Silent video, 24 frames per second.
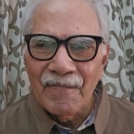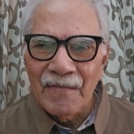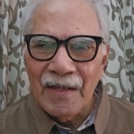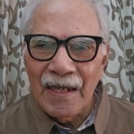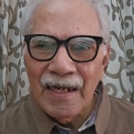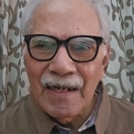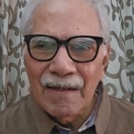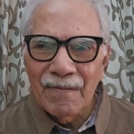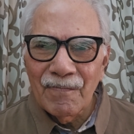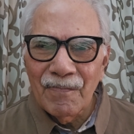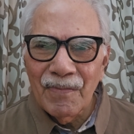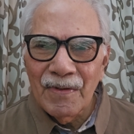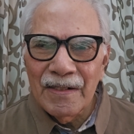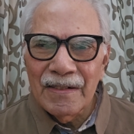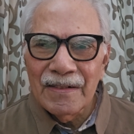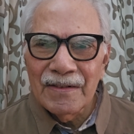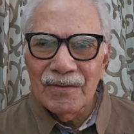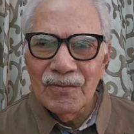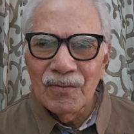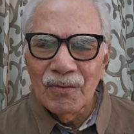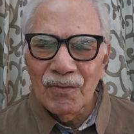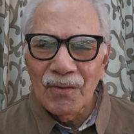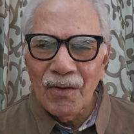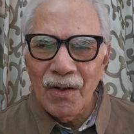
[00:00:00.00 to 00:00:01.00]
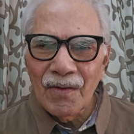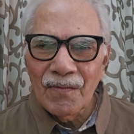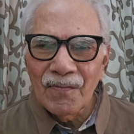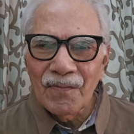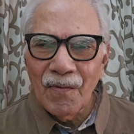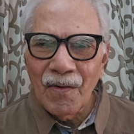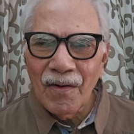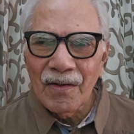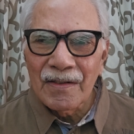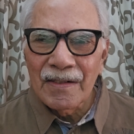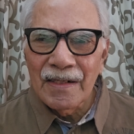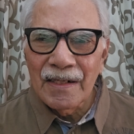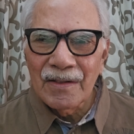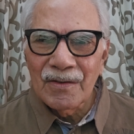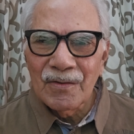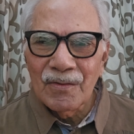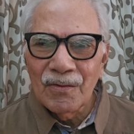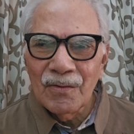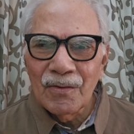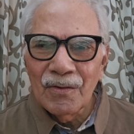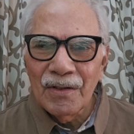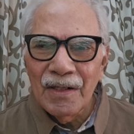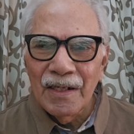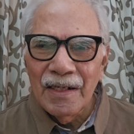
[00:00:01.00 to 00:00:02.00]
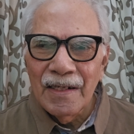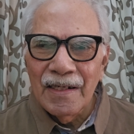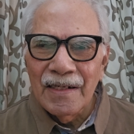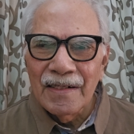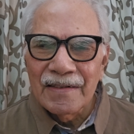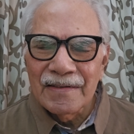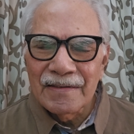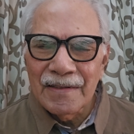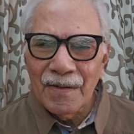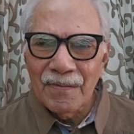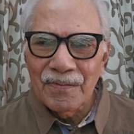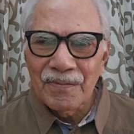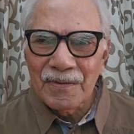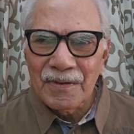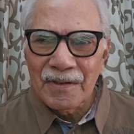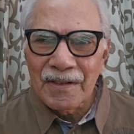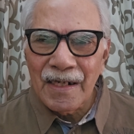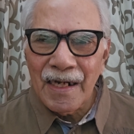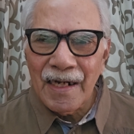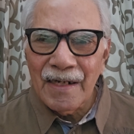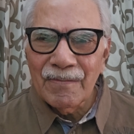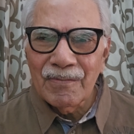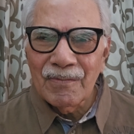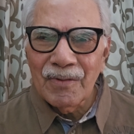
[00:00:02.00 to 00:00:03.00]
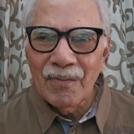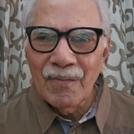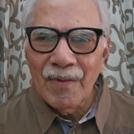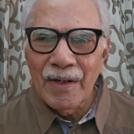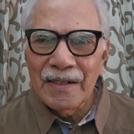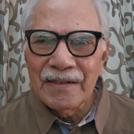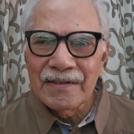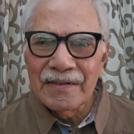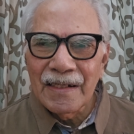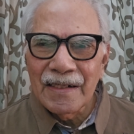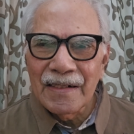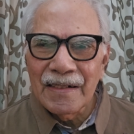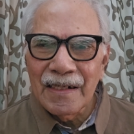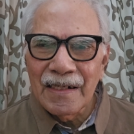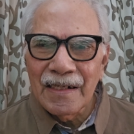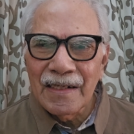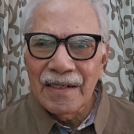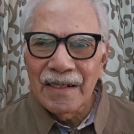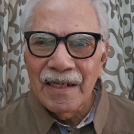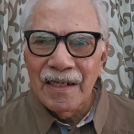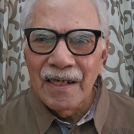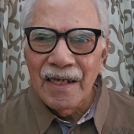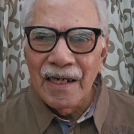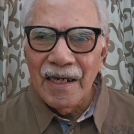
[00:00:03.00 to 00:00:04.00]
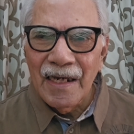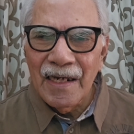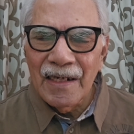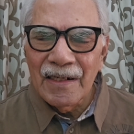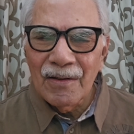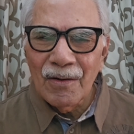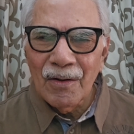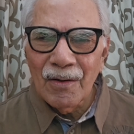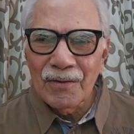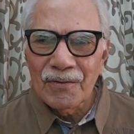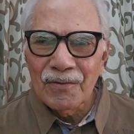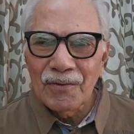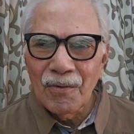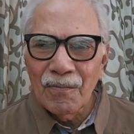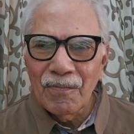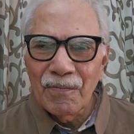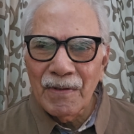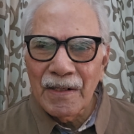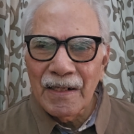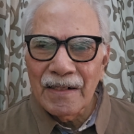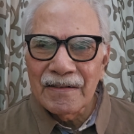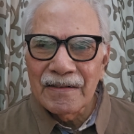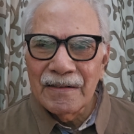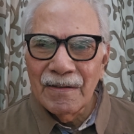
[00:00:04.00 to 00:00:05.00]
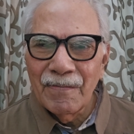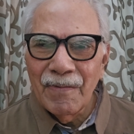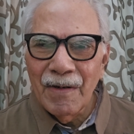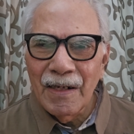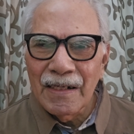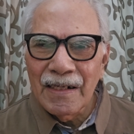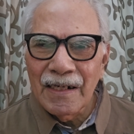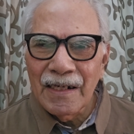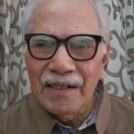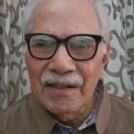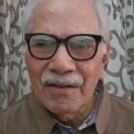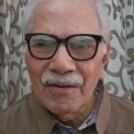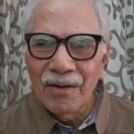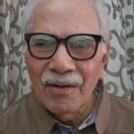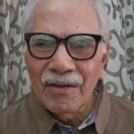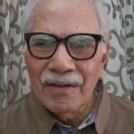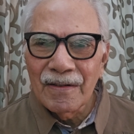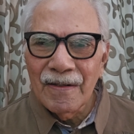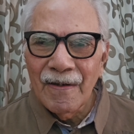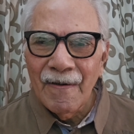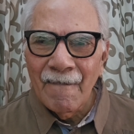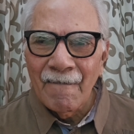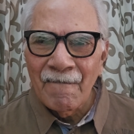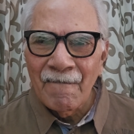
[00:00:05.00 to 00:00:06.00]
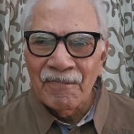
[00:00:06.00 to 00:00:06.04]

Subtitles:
And please do not forget to subscribe to my channel and also press the bell icon,